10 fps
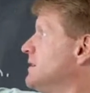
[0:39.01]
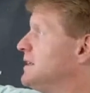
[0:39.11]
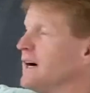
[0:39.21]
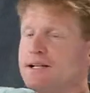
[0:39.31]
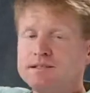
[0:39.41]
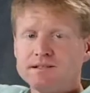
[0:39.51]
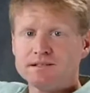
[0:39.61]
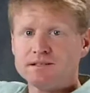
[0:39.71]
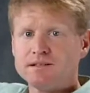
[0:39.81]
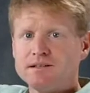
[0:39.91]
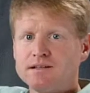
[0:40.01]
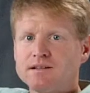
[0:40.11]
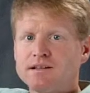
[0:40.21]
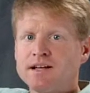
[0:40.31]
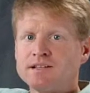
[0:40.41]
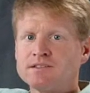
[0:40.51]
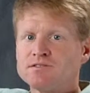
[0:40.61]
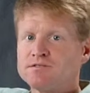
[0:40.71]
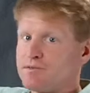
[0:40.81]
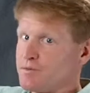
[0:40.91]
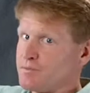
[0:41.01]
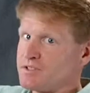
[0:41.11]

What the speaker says: Dat, that's from the